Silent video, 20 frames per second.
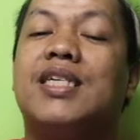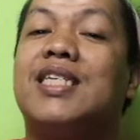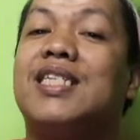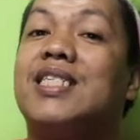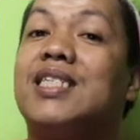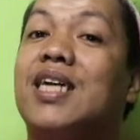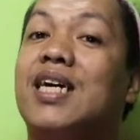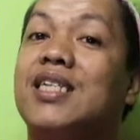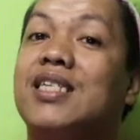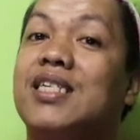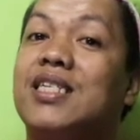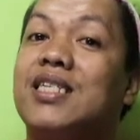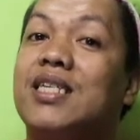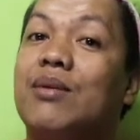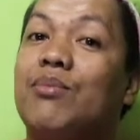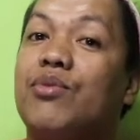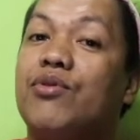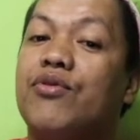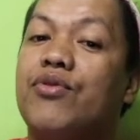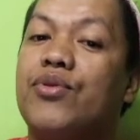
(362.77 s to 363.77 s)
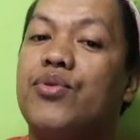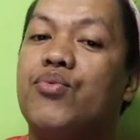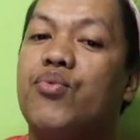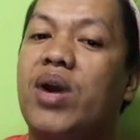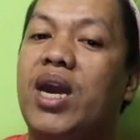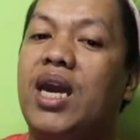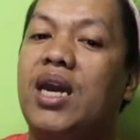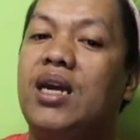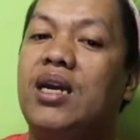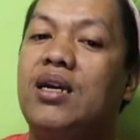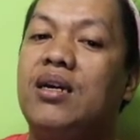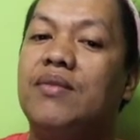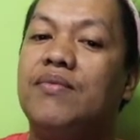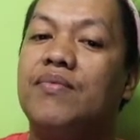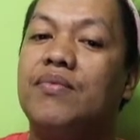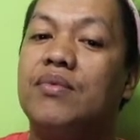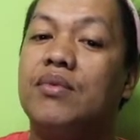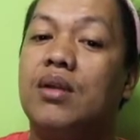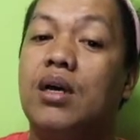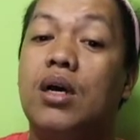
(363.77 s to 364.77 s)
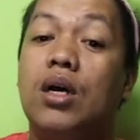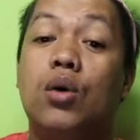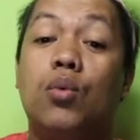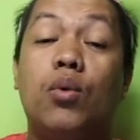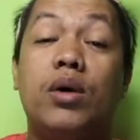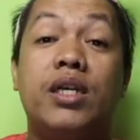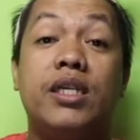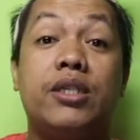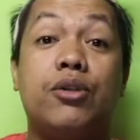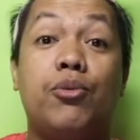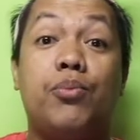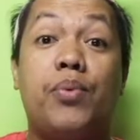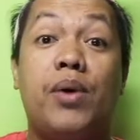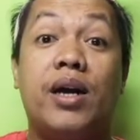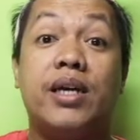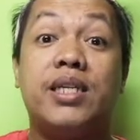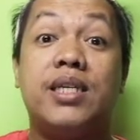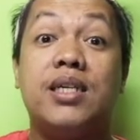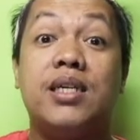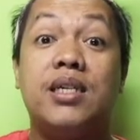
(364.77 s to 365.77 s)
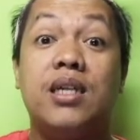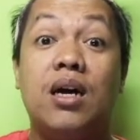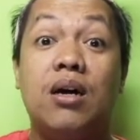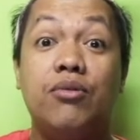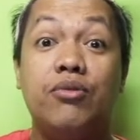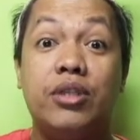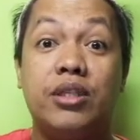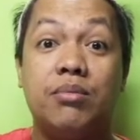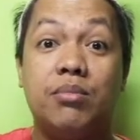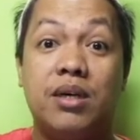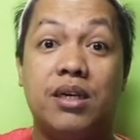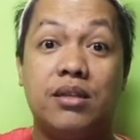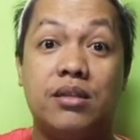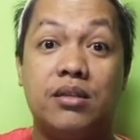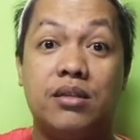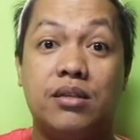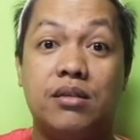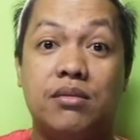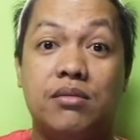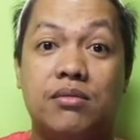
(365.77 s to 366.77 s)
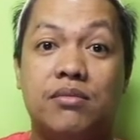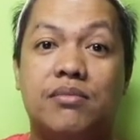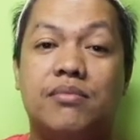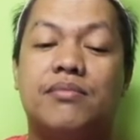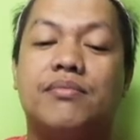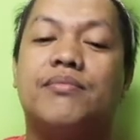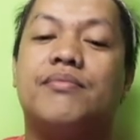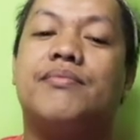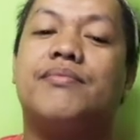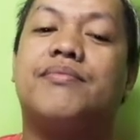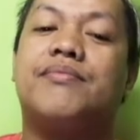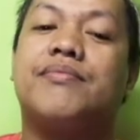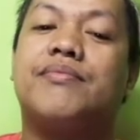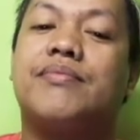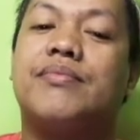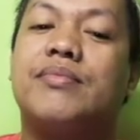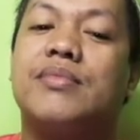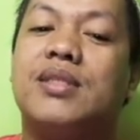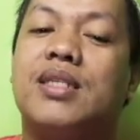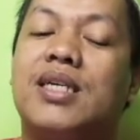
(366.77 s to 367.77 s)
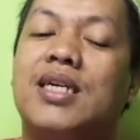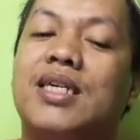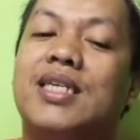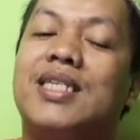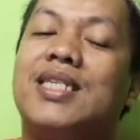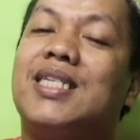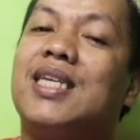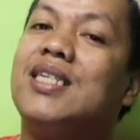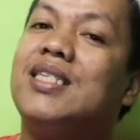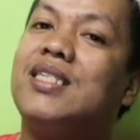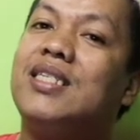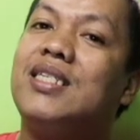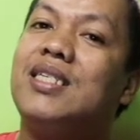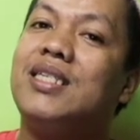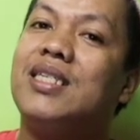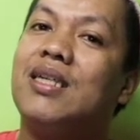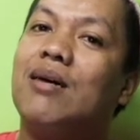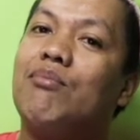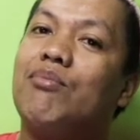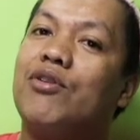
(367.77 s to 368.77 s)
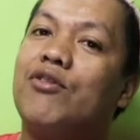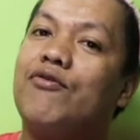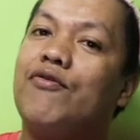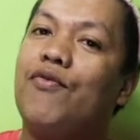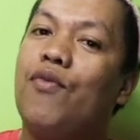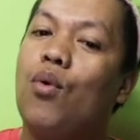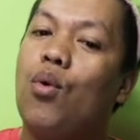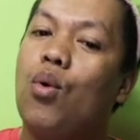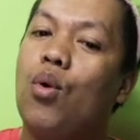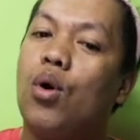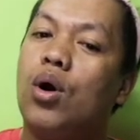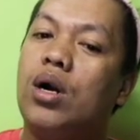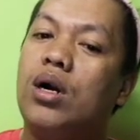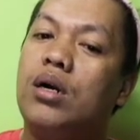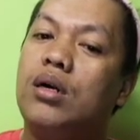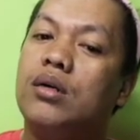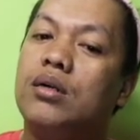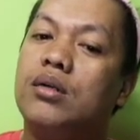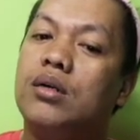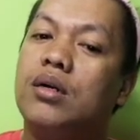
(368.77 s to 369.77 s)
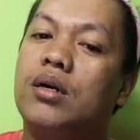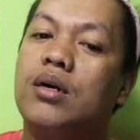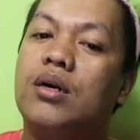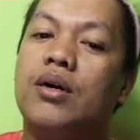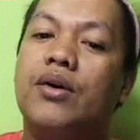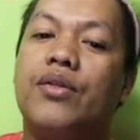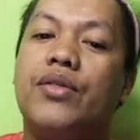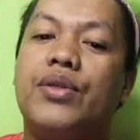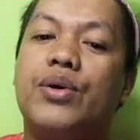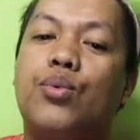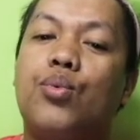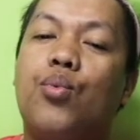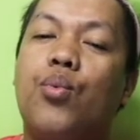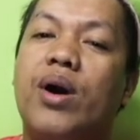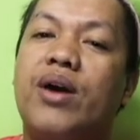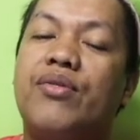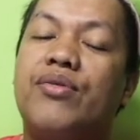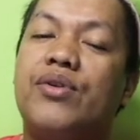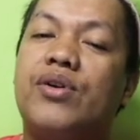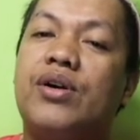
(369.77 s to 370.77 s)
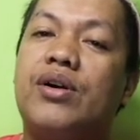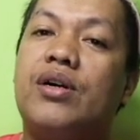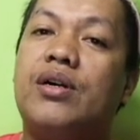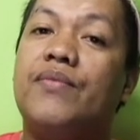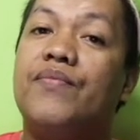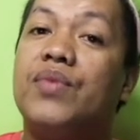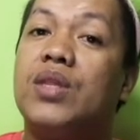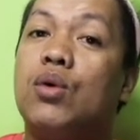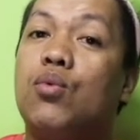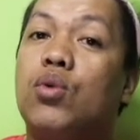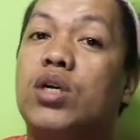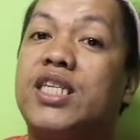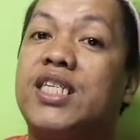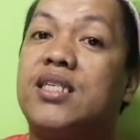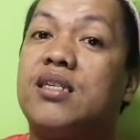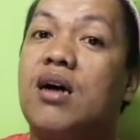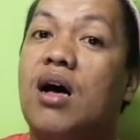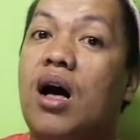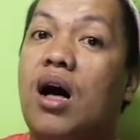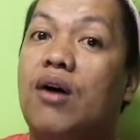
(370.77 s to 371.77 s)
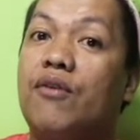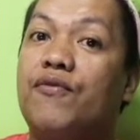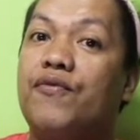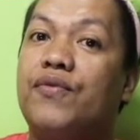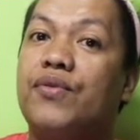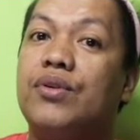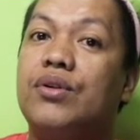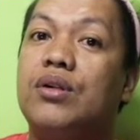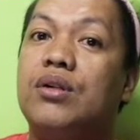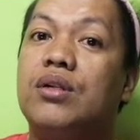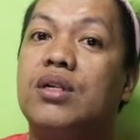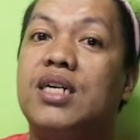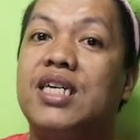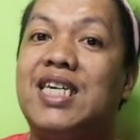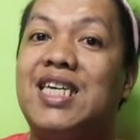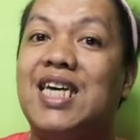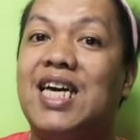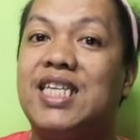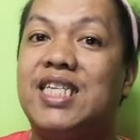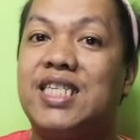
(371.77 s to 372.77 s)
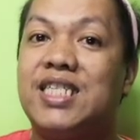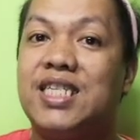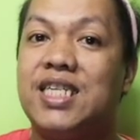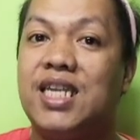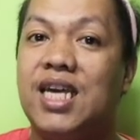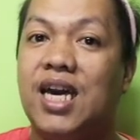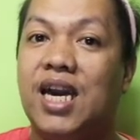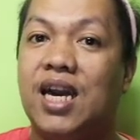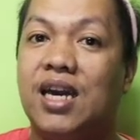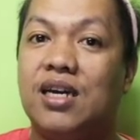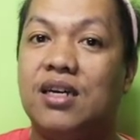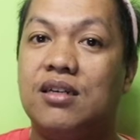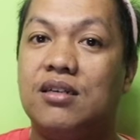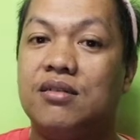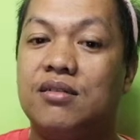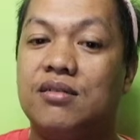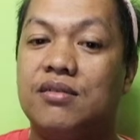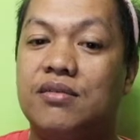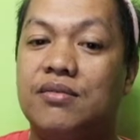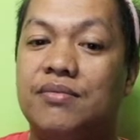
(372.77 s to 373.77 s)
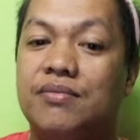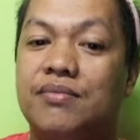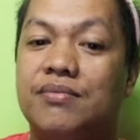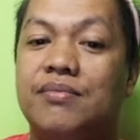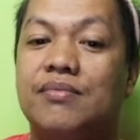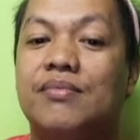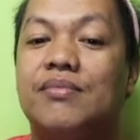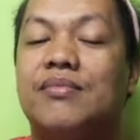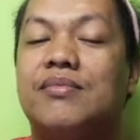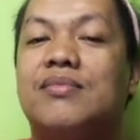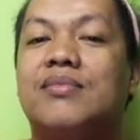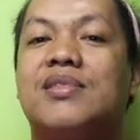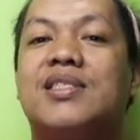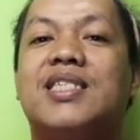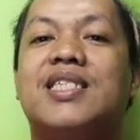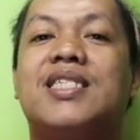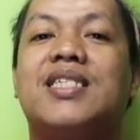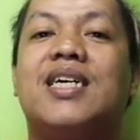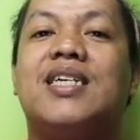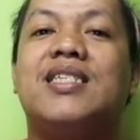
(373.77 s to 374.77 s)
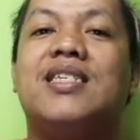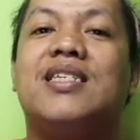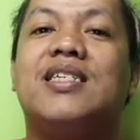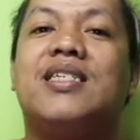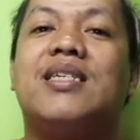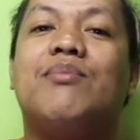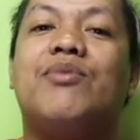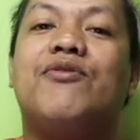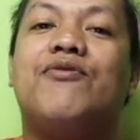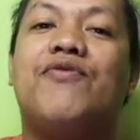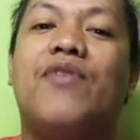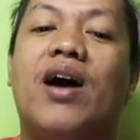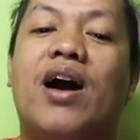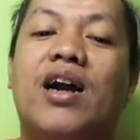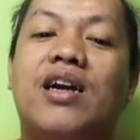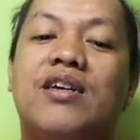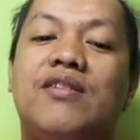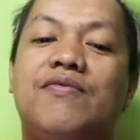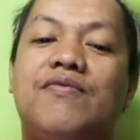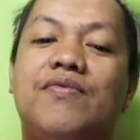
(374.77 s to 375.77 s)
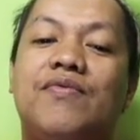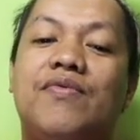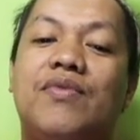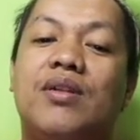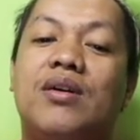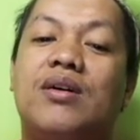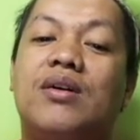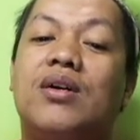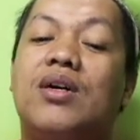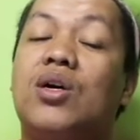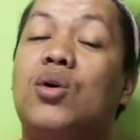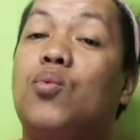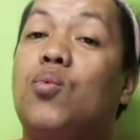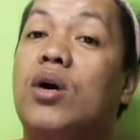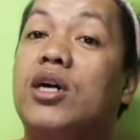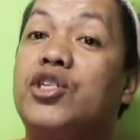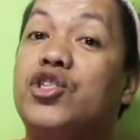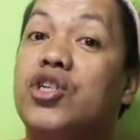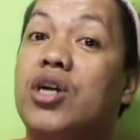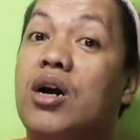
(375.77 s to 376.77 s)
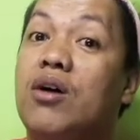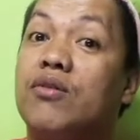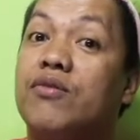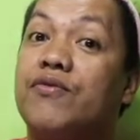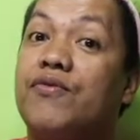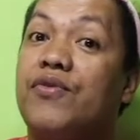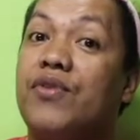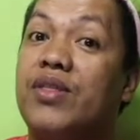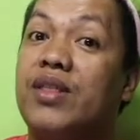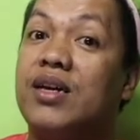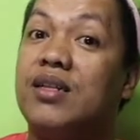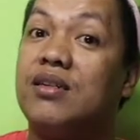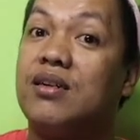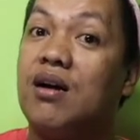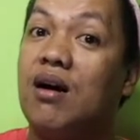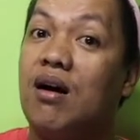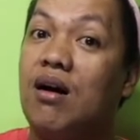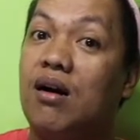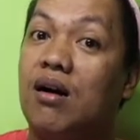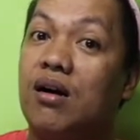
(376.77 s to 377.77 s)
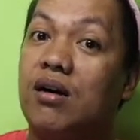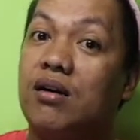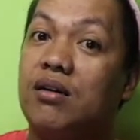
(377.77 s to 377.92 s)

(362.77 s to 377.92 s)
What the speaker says: Sentence number 3. What a surprising announcement. Sentence number 4. The weather was awful yesterday. Sentence number 5. Watch out for that car.